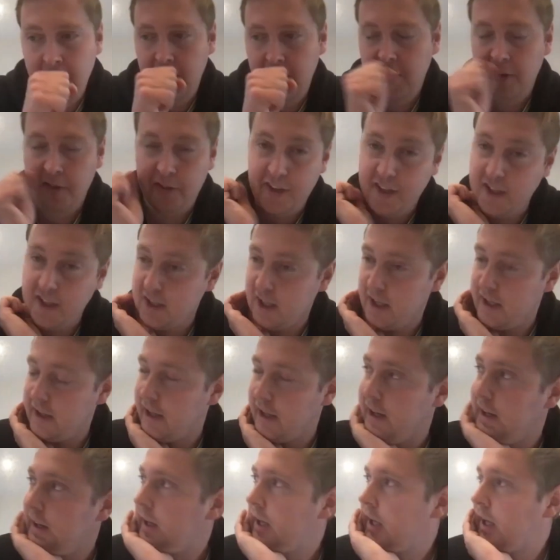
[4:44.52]
and things like
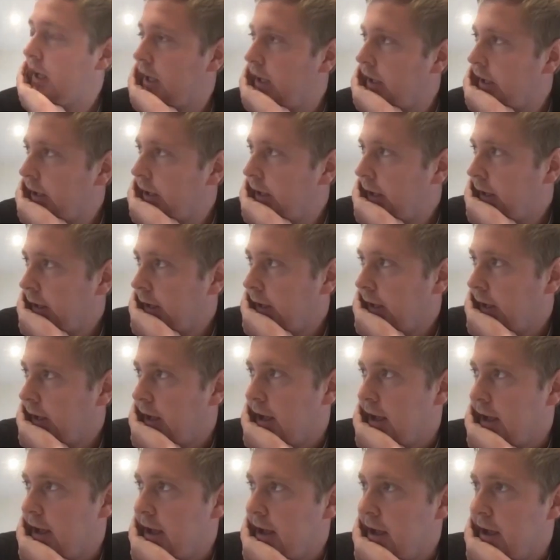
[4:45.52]
that.
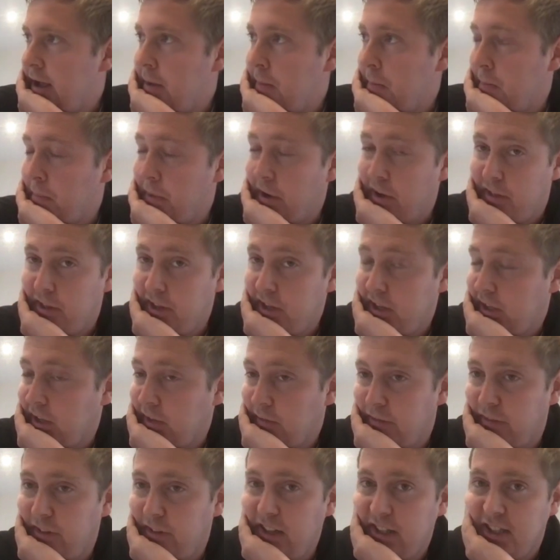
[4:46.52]
Um, but I think you
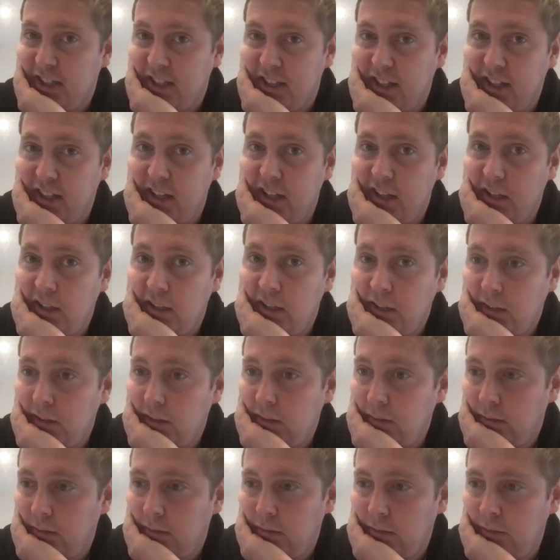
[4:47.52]
can factor that in.
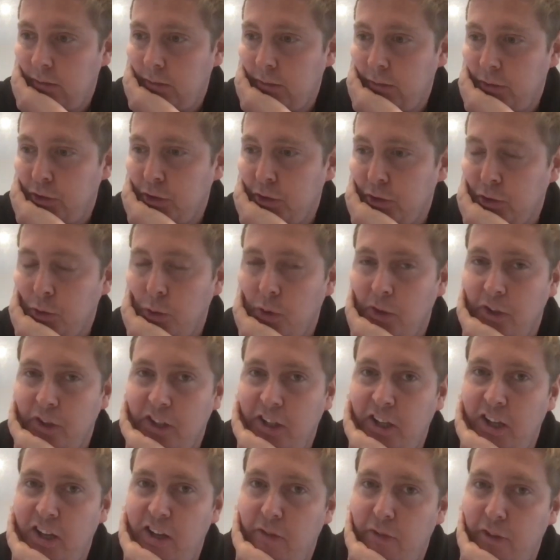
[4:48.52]
Just go on
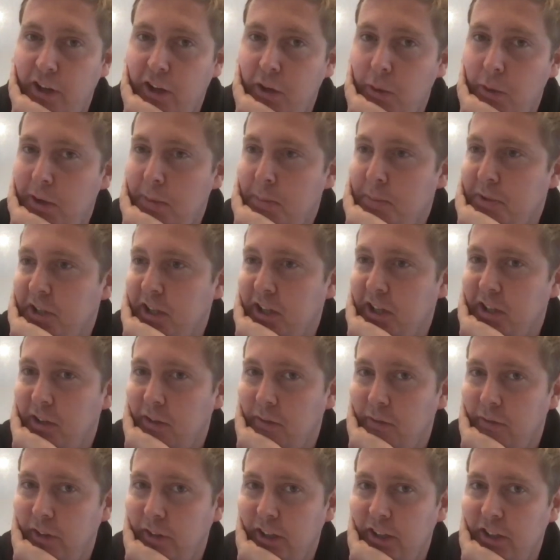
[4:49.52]
the EFL website and
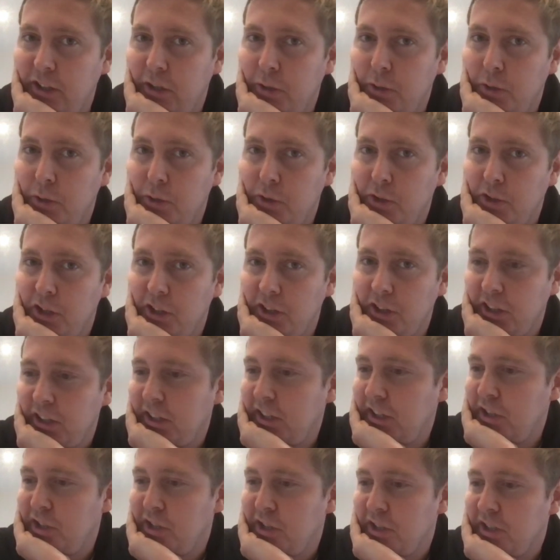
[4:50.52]
find out who's got
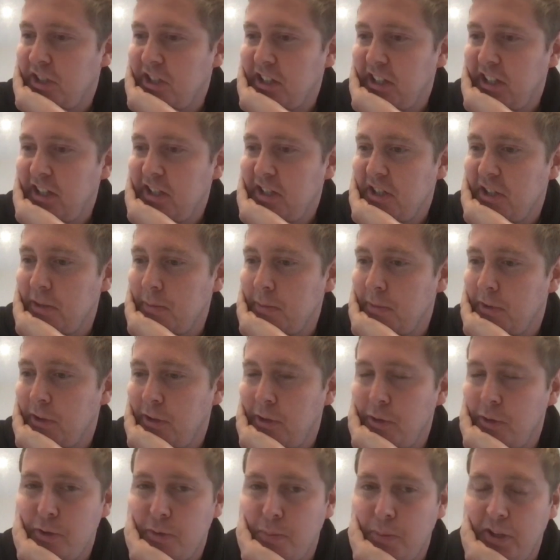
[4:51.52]
conditions against them or
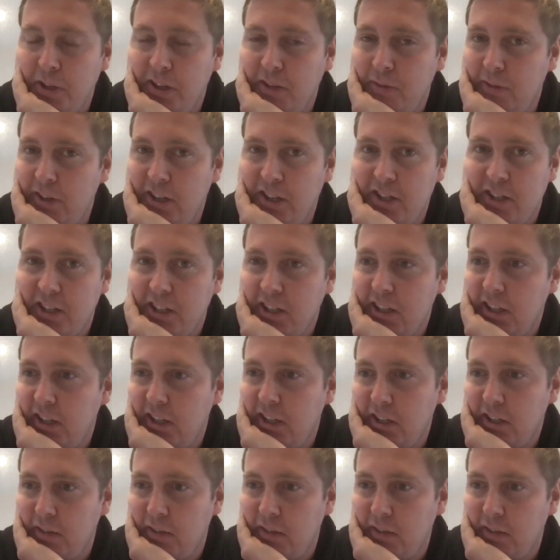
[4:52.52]
who's being
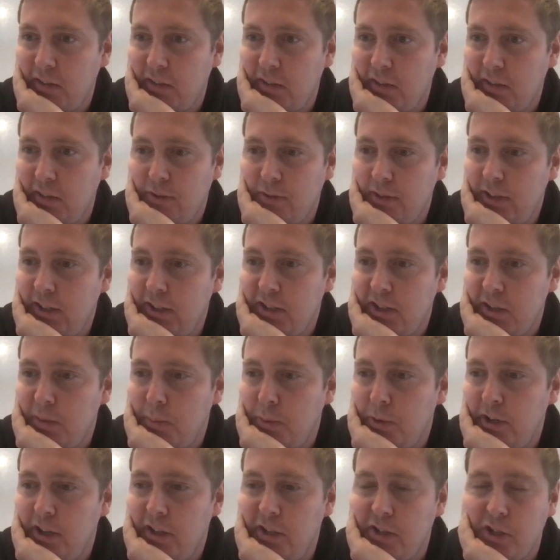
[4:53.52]
investigated and factor it into your
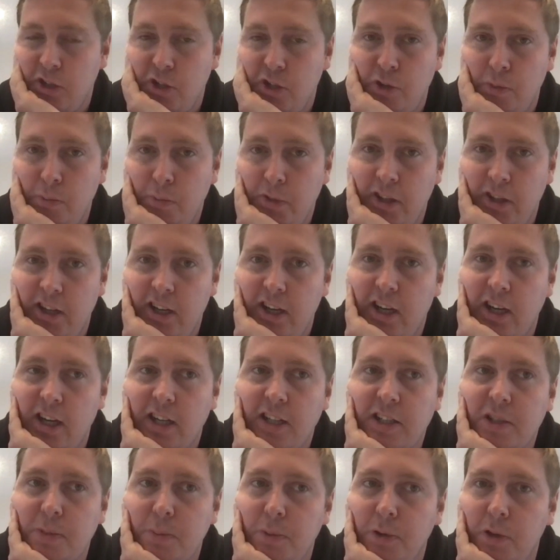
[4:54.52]
price. It shouldn't be that
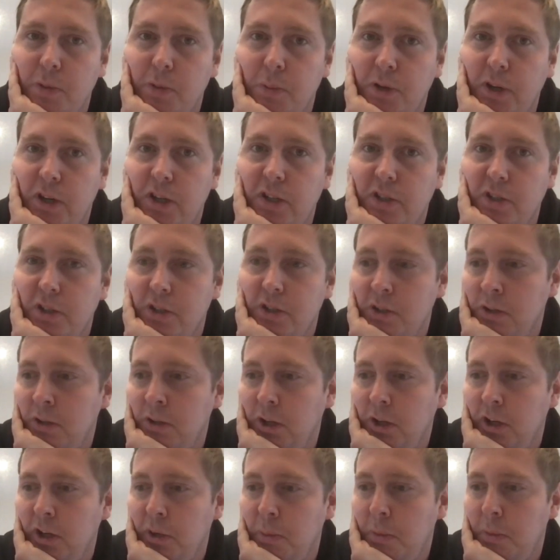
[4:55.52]
hard to put a price on
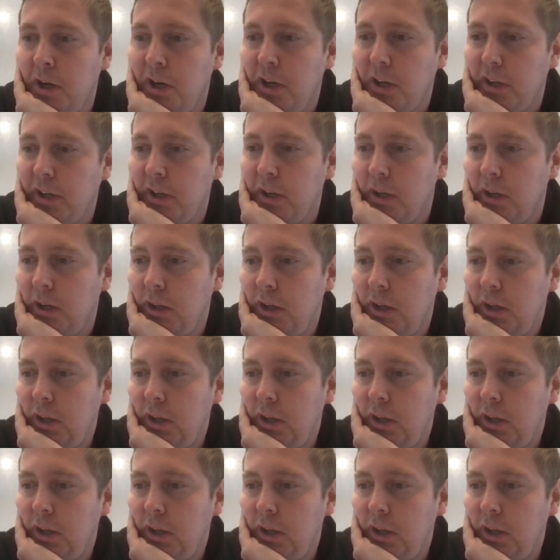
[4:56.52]
on a market.